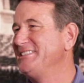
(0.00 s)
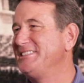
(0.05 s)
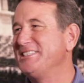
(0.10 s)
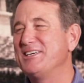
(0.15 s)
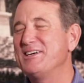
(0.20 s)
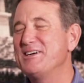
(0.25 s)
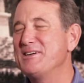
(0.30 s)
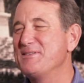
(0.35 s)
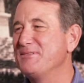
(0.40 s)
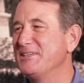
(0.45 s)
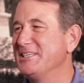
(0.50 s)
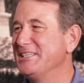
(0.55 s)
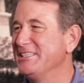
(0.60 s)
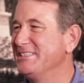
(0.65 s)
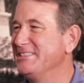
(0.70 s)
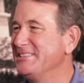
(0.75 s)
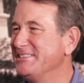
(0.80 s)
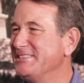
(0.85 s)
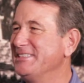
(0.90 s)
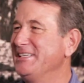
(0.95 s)
journeyman.
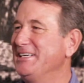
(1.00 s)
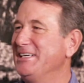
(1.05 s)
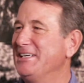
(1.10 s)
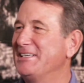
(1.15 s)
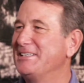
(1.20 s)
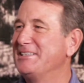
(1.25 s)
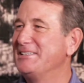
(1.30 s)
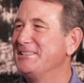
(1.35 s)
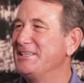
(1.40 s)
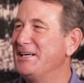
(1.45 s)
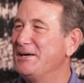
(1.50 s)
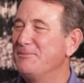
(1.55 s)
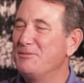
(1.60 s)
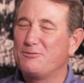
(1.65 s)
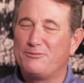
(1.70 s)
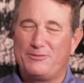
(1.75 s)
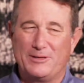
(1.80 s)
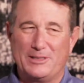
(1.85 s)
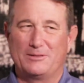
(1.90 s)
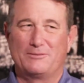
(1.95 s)
Yeah, I'm a
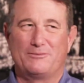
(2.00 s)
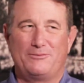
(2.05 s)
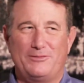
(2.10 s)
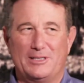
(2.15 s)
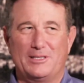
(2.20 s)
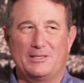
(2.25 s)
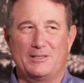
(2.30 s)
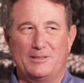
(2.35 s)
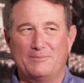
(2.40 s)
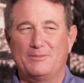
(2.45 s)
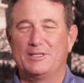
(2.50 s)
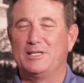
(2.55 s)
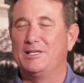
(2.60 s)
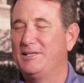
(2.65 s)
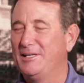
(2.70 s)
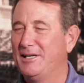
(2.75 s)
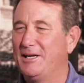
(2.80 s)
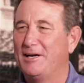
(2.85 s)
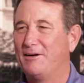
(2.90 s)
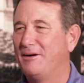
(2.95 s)
field filler, but we
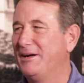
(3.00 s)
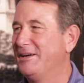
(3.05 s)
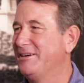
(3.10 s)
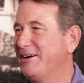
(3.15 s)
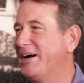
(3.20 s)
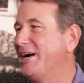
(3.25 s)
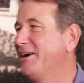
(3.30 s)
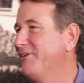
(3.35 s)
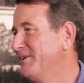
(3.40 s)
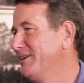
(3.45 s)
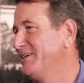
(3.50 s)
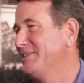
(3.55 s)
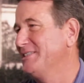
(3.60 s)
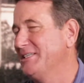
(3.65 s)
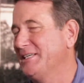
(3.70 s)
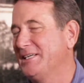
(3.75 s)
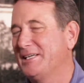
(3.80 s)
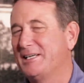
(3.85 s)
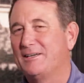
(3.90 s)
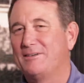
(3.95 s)

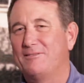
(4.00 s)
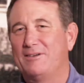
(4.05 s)
dig it,